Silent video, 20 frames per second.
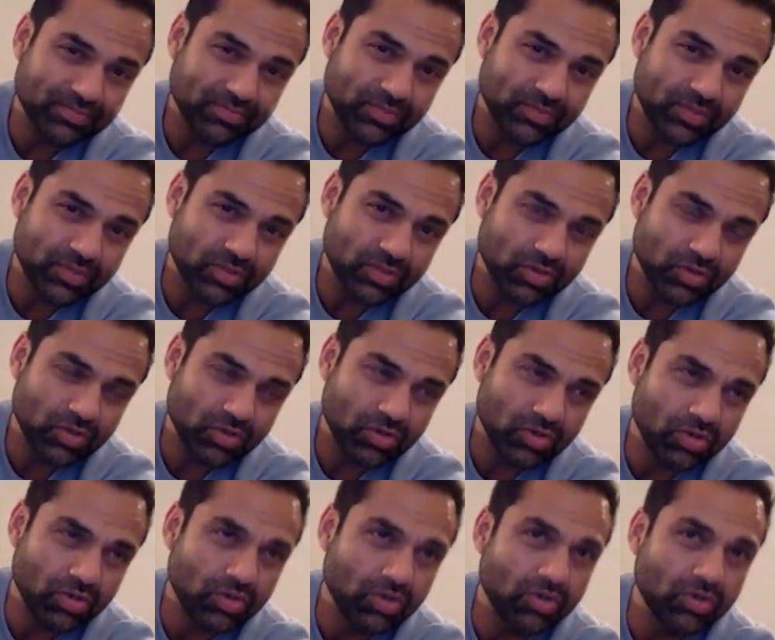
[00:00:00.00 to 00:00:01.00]

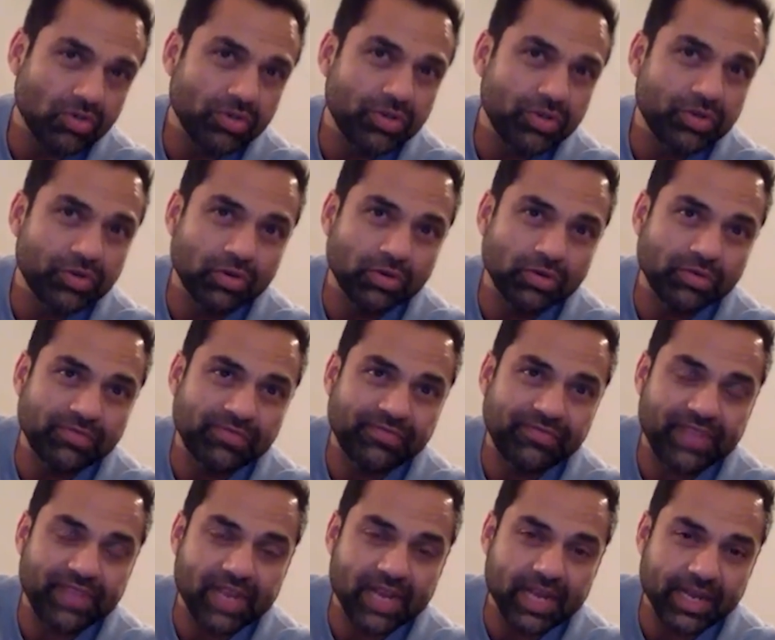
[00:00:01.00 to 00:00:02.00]
so you don't
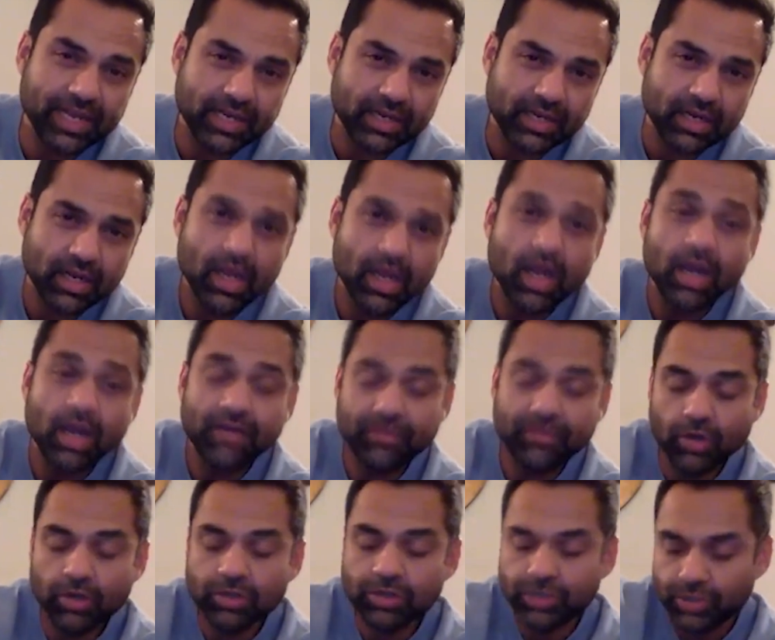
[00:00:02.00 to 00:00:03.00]
feel it. Of
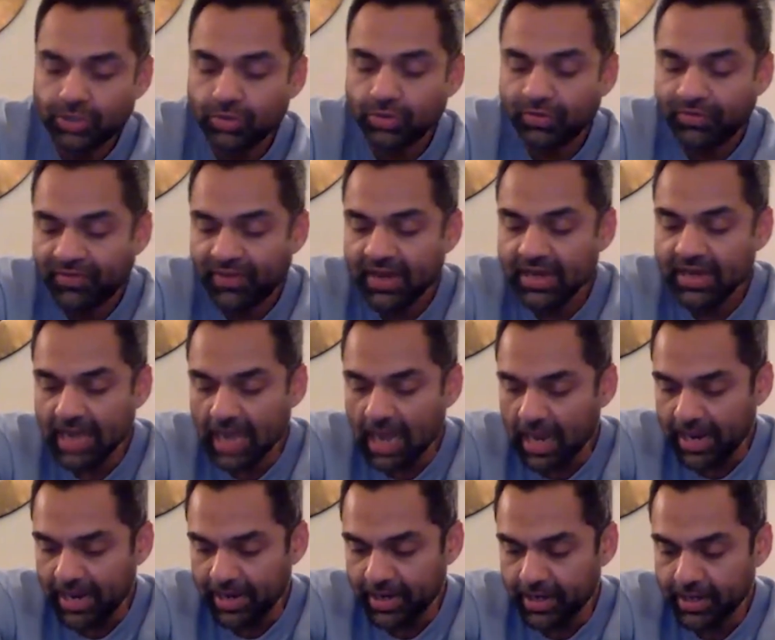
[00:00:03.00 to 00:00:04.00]
course, you do feel
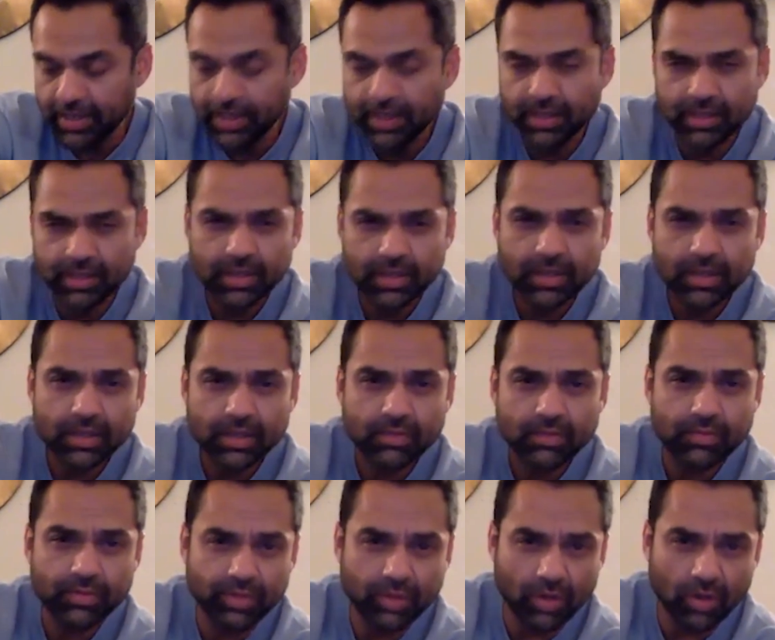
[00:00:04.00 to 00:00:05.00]
tired
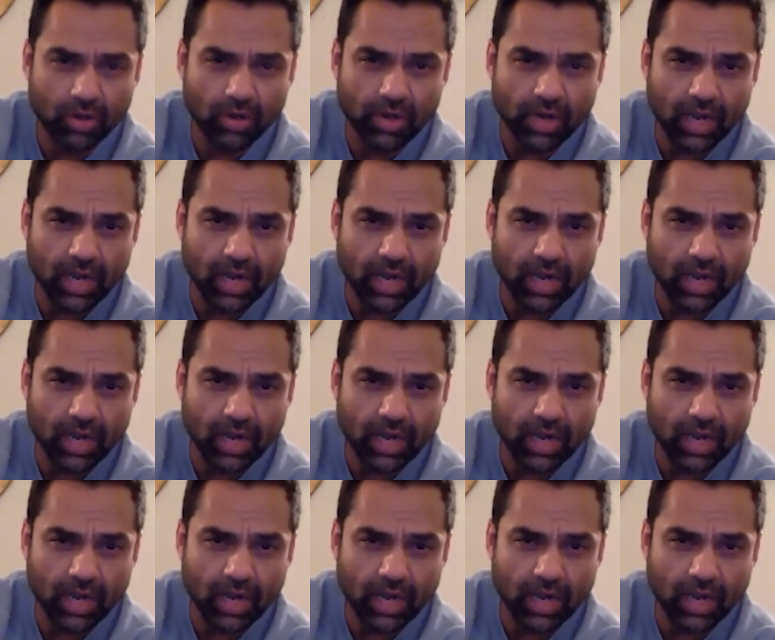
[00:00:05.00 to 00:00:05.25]
with the long